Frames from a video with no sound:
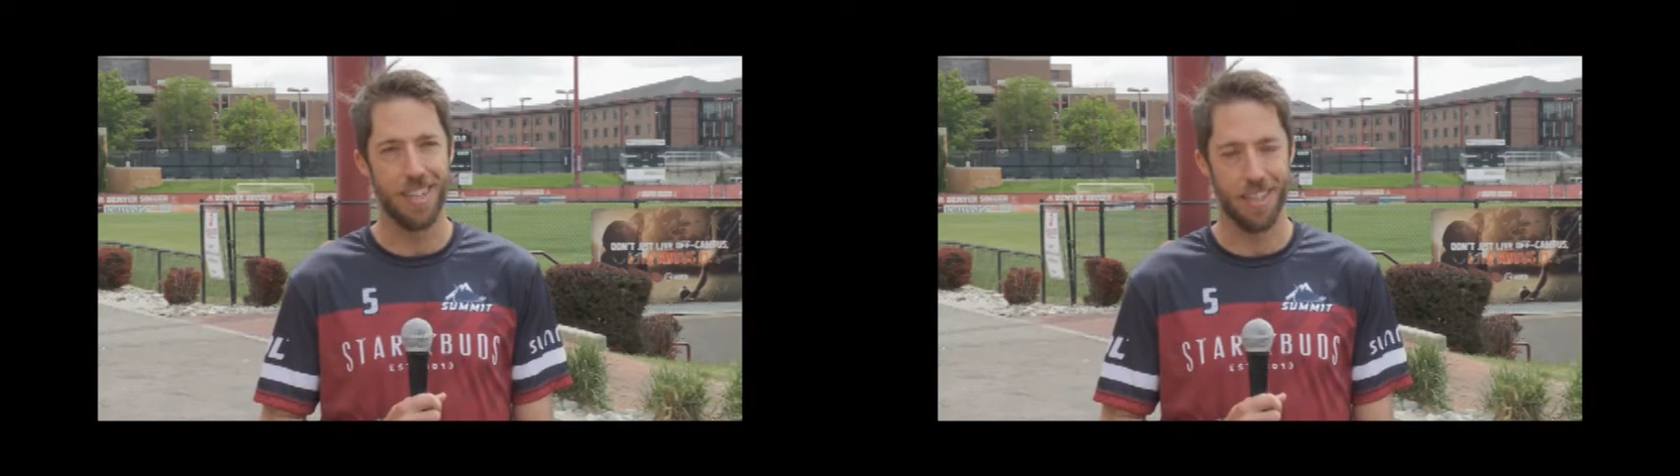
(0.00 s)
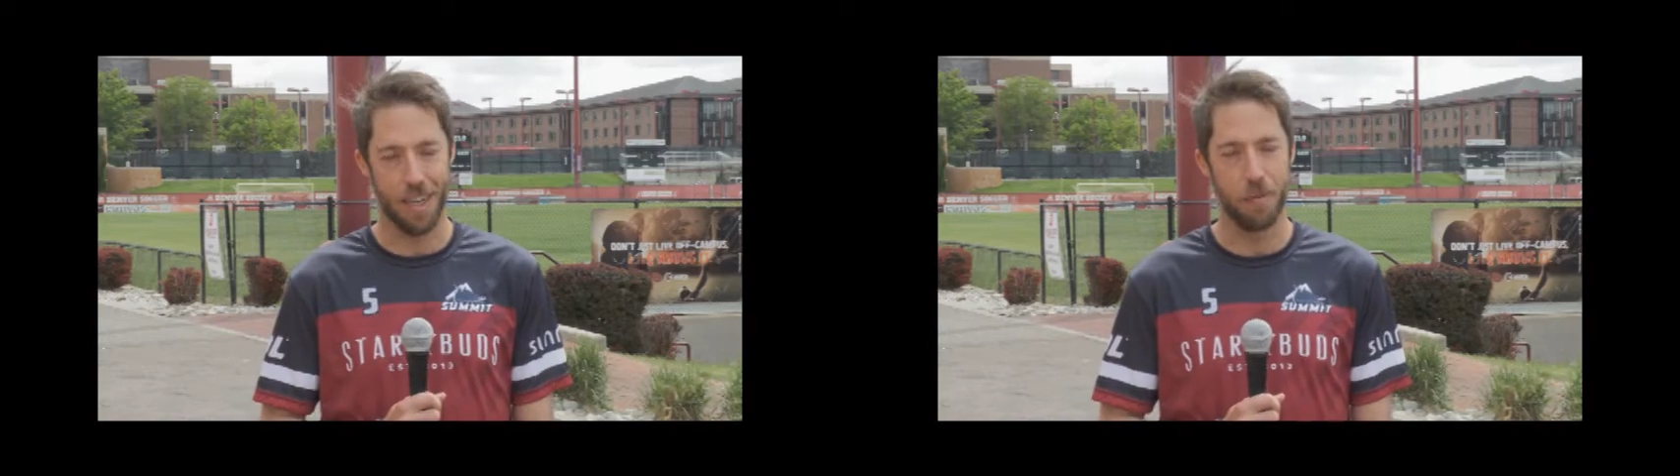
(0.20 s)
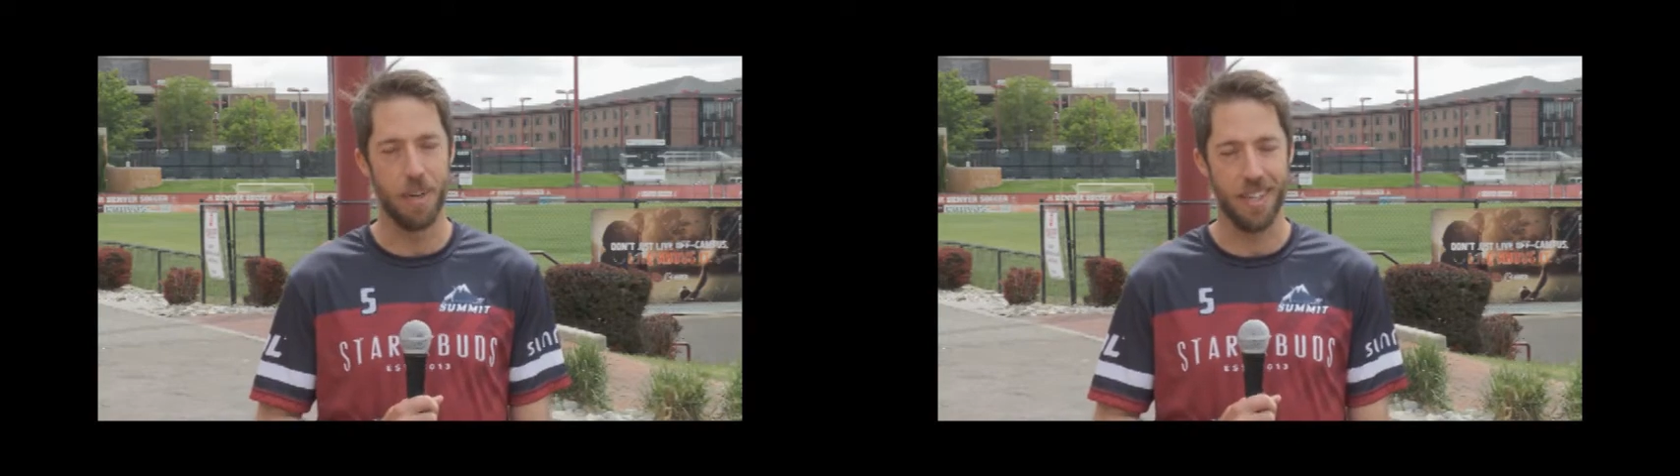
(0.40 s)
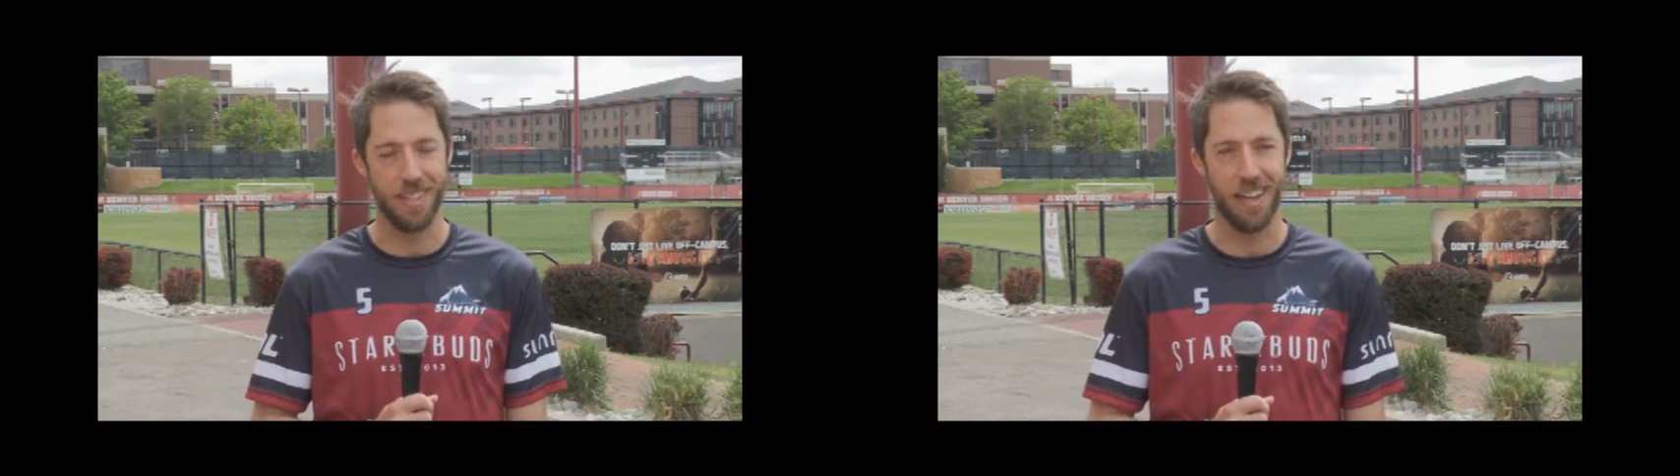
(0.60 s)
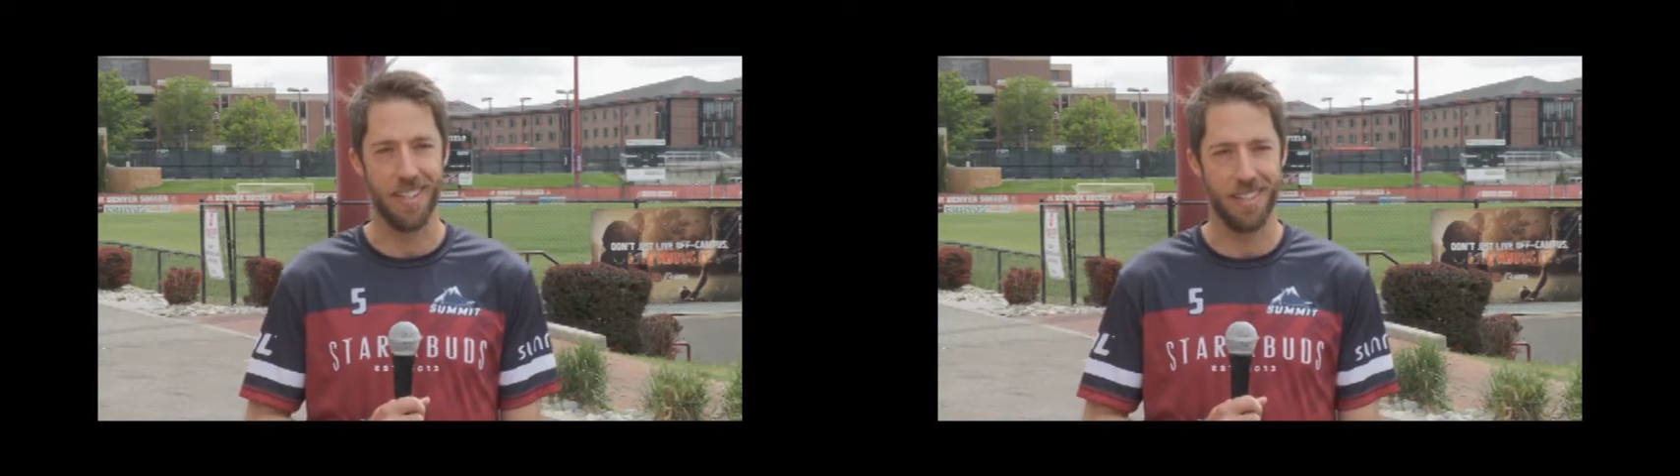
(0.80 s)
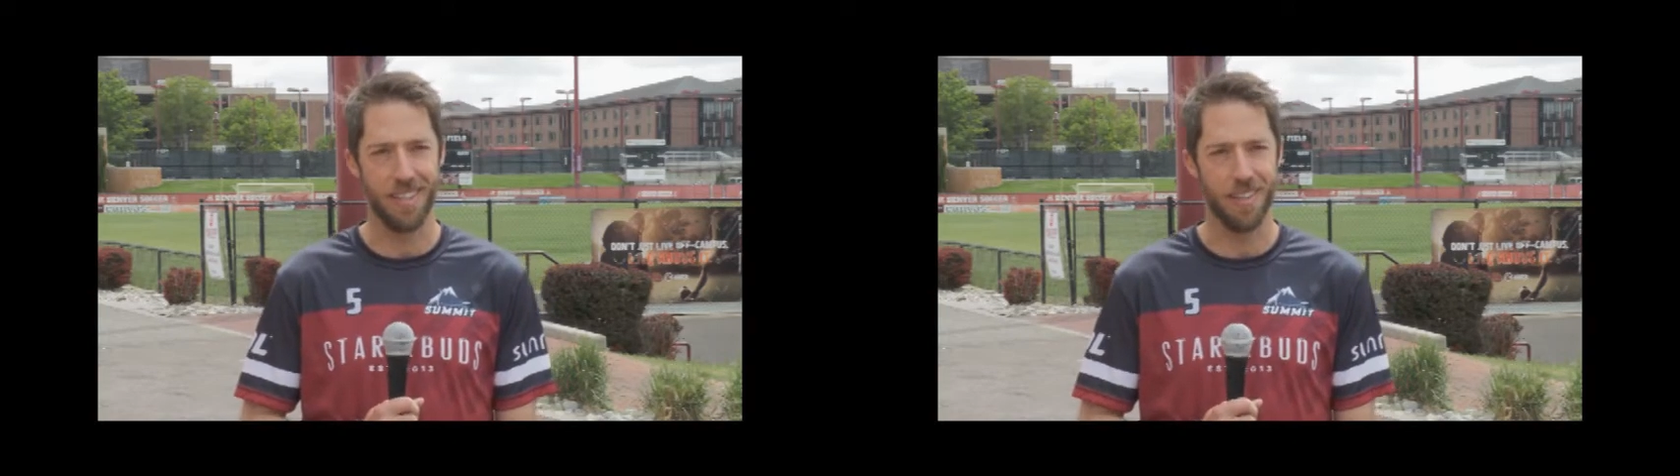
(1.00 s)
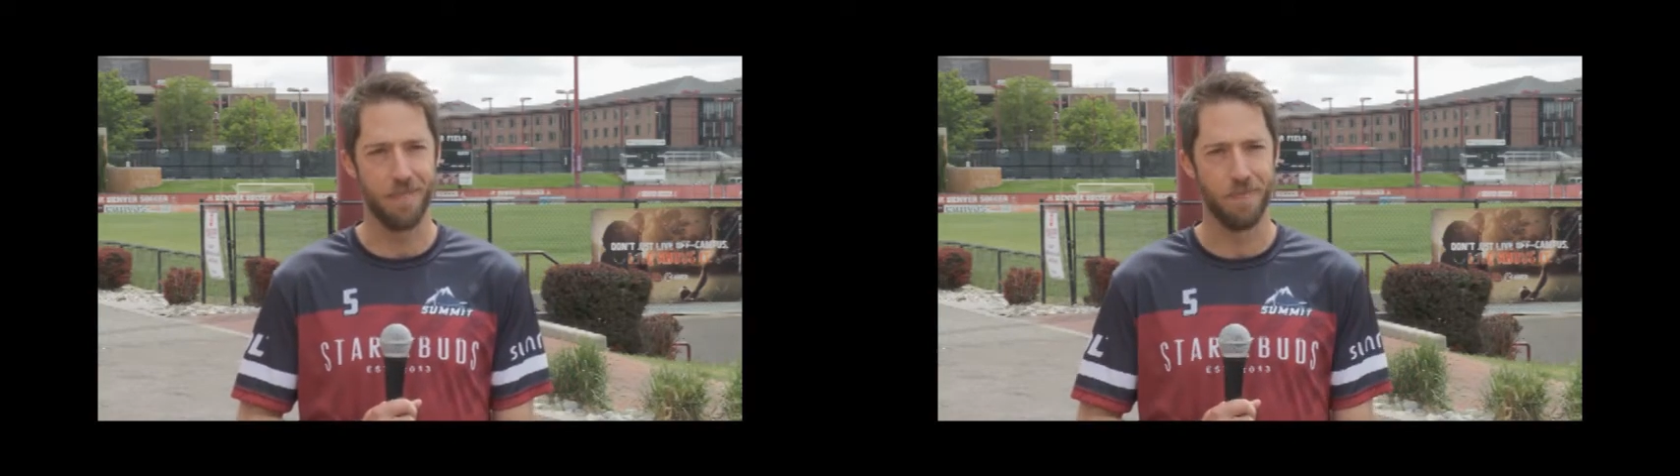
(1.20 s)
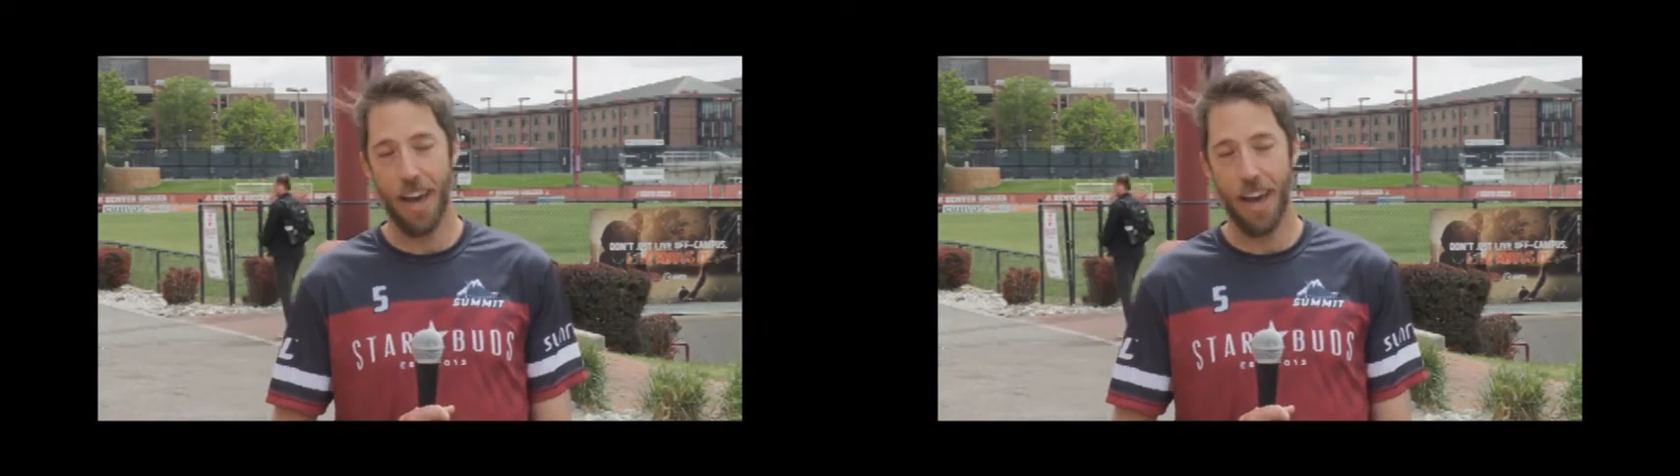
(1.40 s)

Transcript: it's going to be an exciting season.